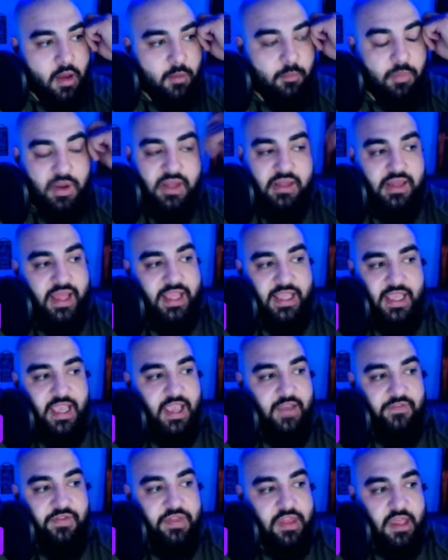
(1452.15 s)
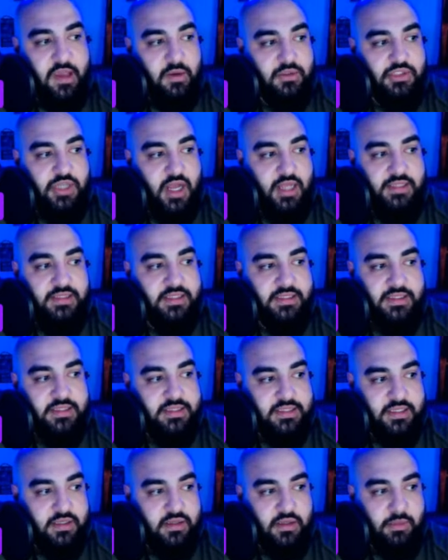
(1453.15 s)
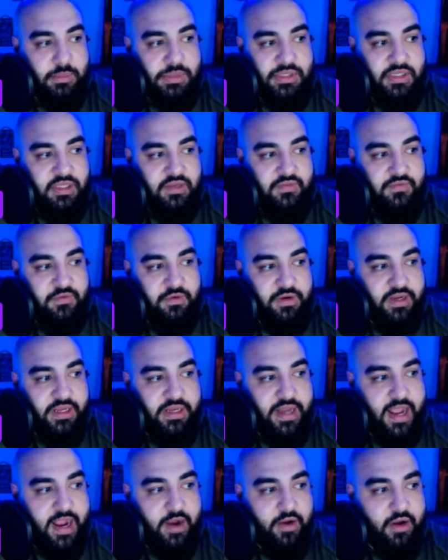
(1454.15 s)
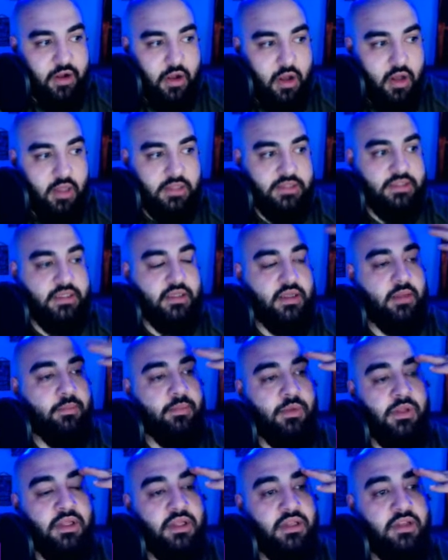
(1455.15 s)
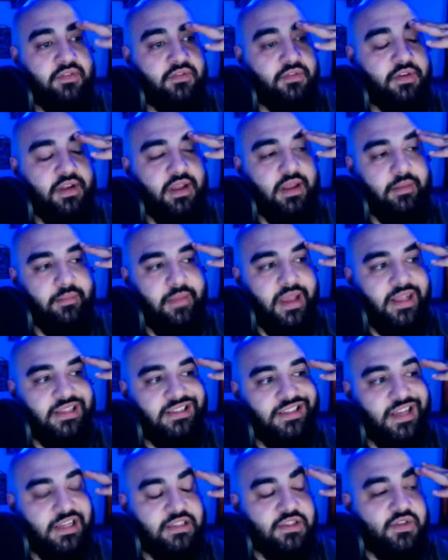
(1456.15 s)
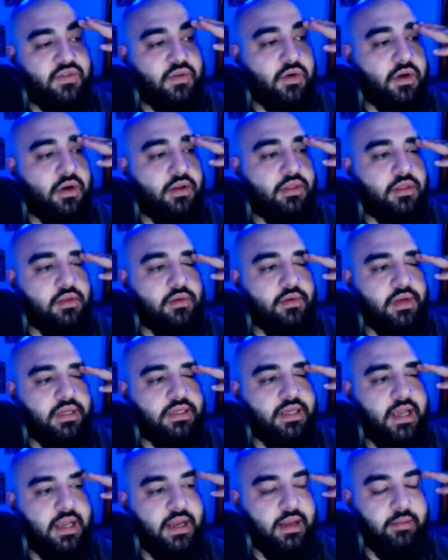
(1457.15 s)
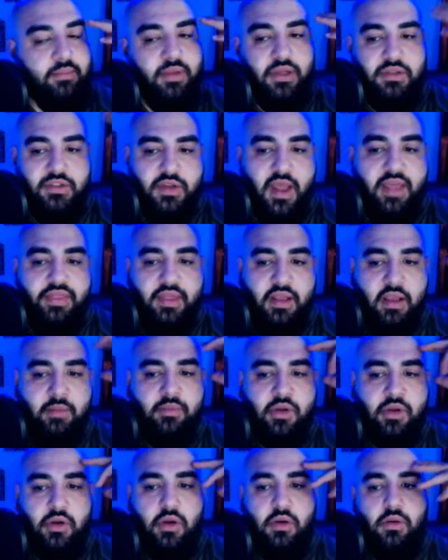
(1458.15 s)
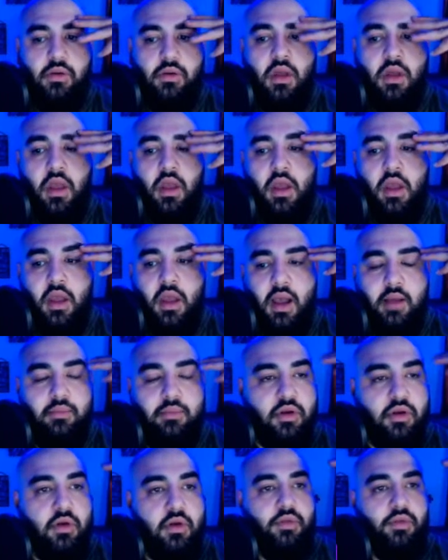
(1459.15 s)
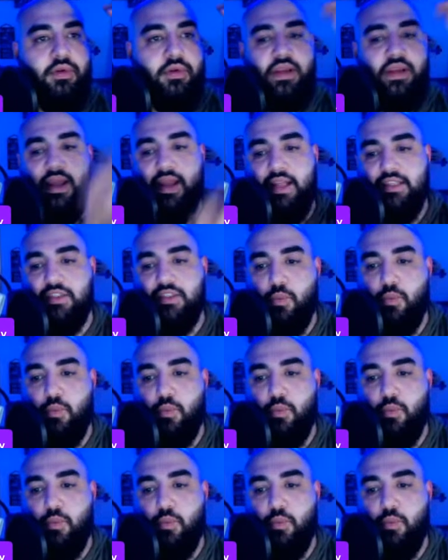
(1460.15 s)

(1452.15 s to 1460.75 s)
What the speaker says: But like if Theo Johnson's still completely free and Eric All still completely free, it makes sense for a 3 tight end build. So I think I'm gonna go 3 tight ends.